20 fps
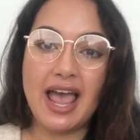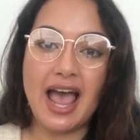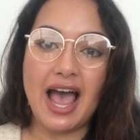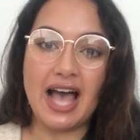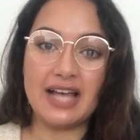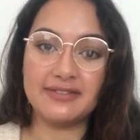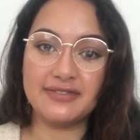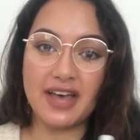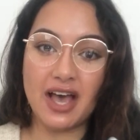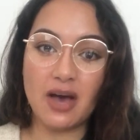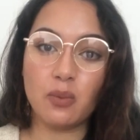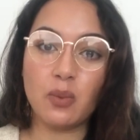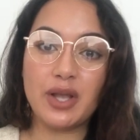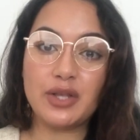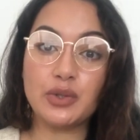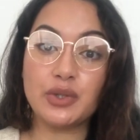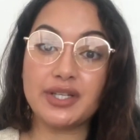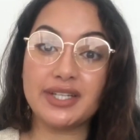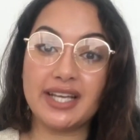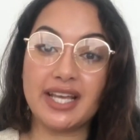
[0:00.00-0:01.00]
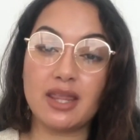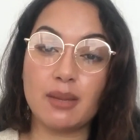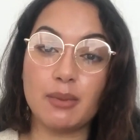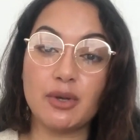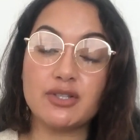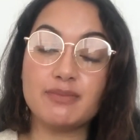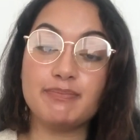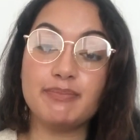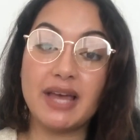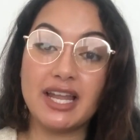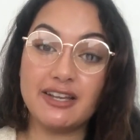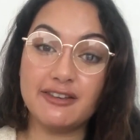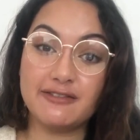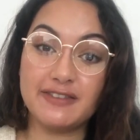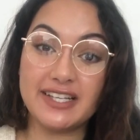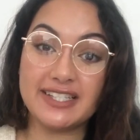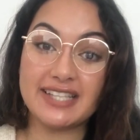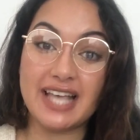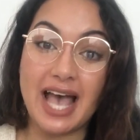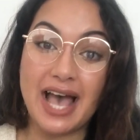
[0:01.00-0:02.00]
and that way you're going to get the most
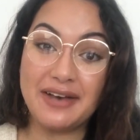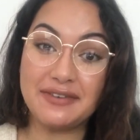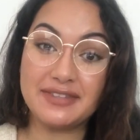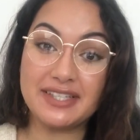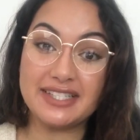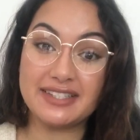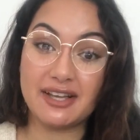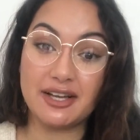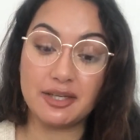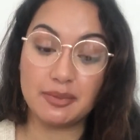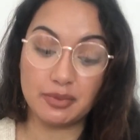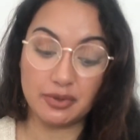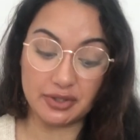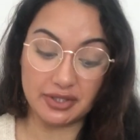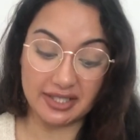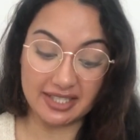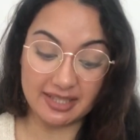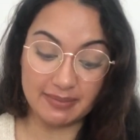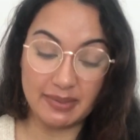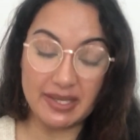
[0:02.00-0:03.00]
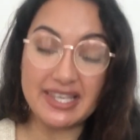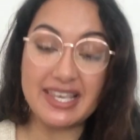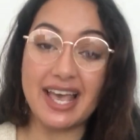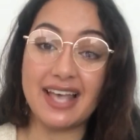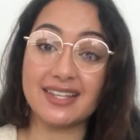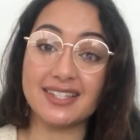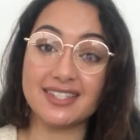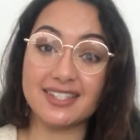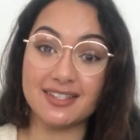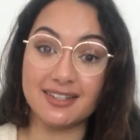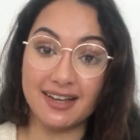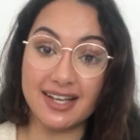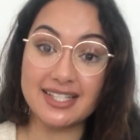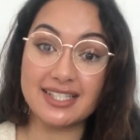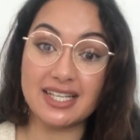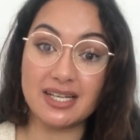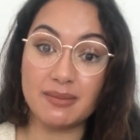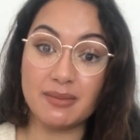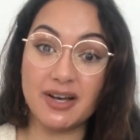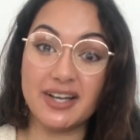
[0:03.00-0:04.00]
benefits out of these kind of products. But yes,
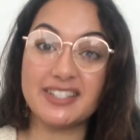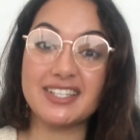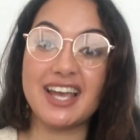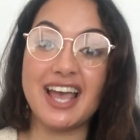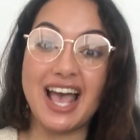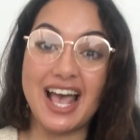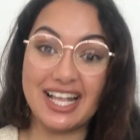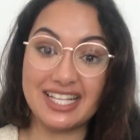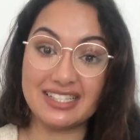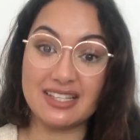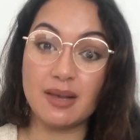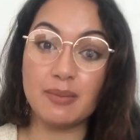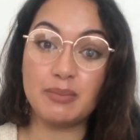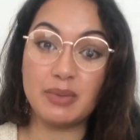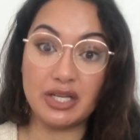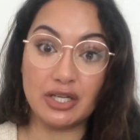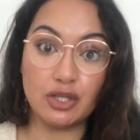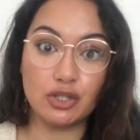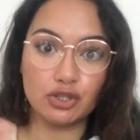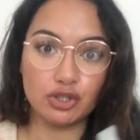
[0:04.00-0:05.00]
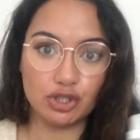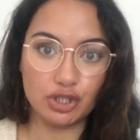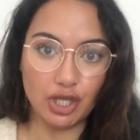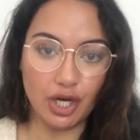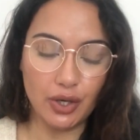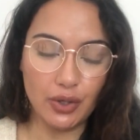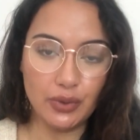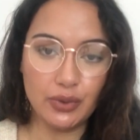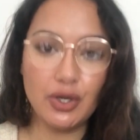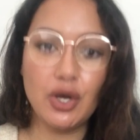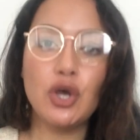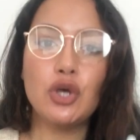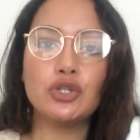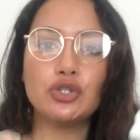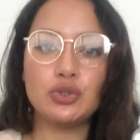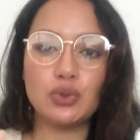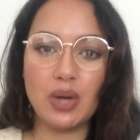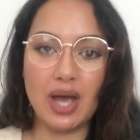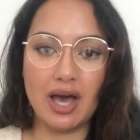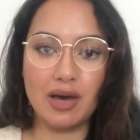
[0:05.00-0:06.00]
niacinamide has been shown
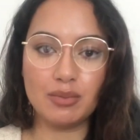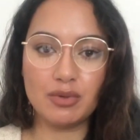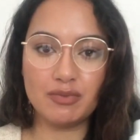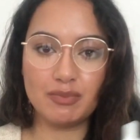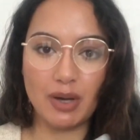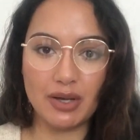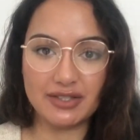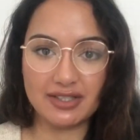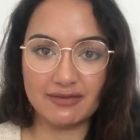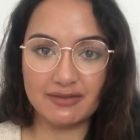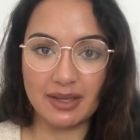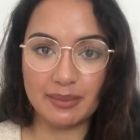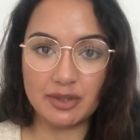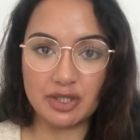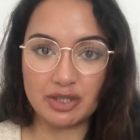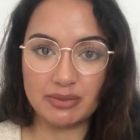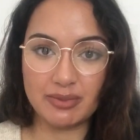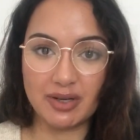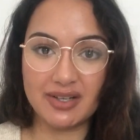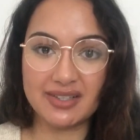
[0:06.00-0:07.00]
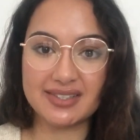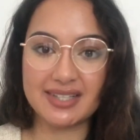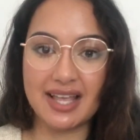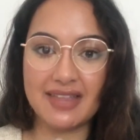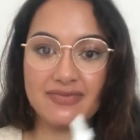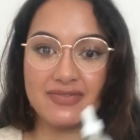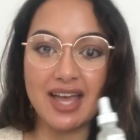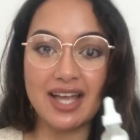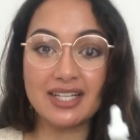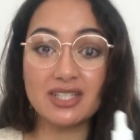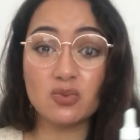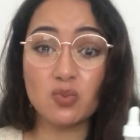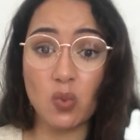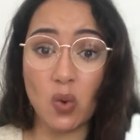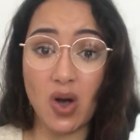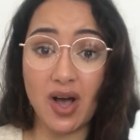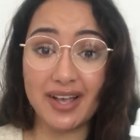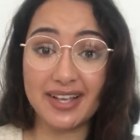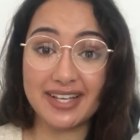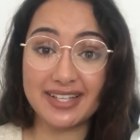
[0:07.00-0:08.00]
to help with post-inflammatory marks, and that is
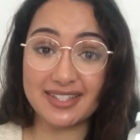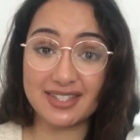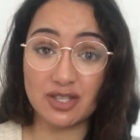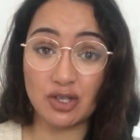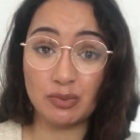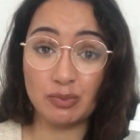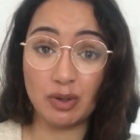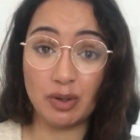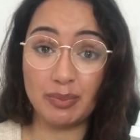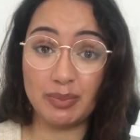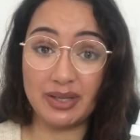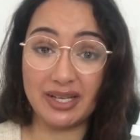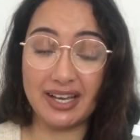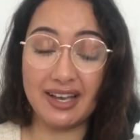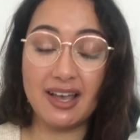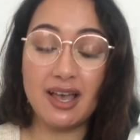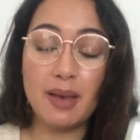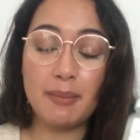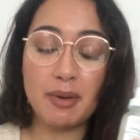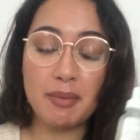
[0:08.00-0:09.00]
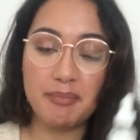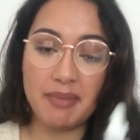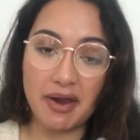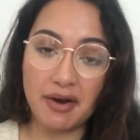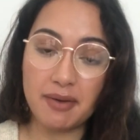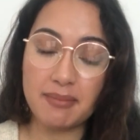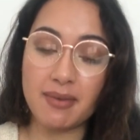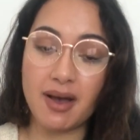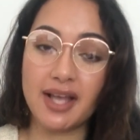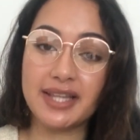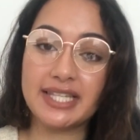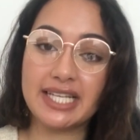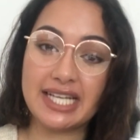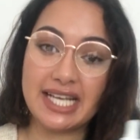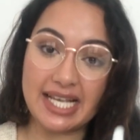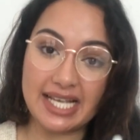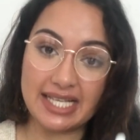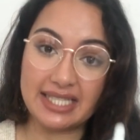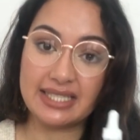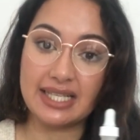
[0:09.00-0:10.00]
why it's so popular. But bear in mind that it
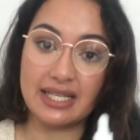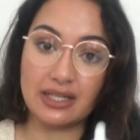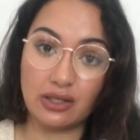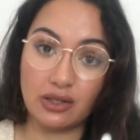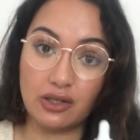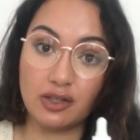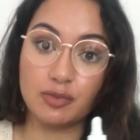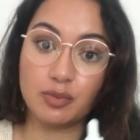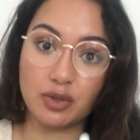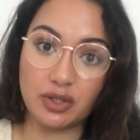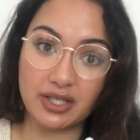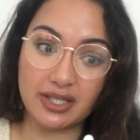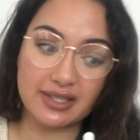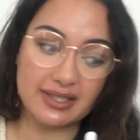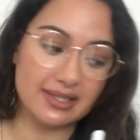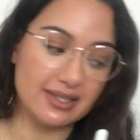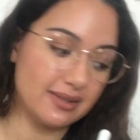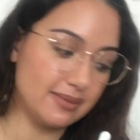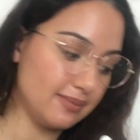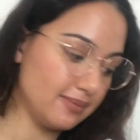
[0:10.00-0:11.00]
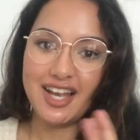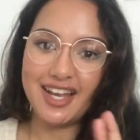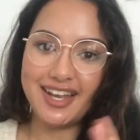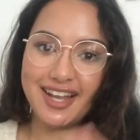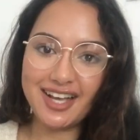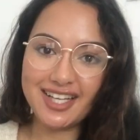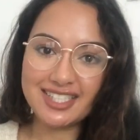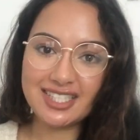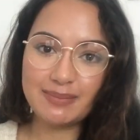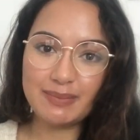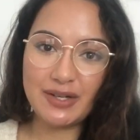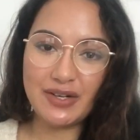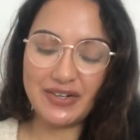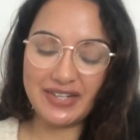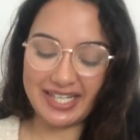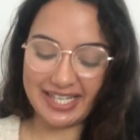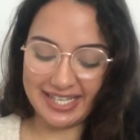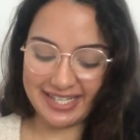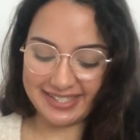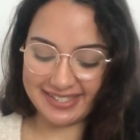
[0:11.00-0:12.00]
is in a lot of products. Last but not
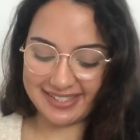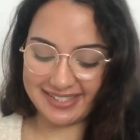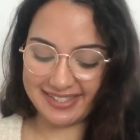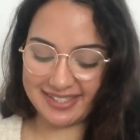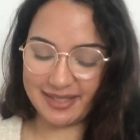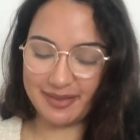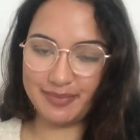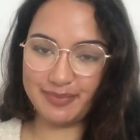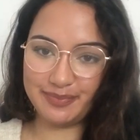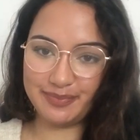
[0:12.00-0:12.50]
least,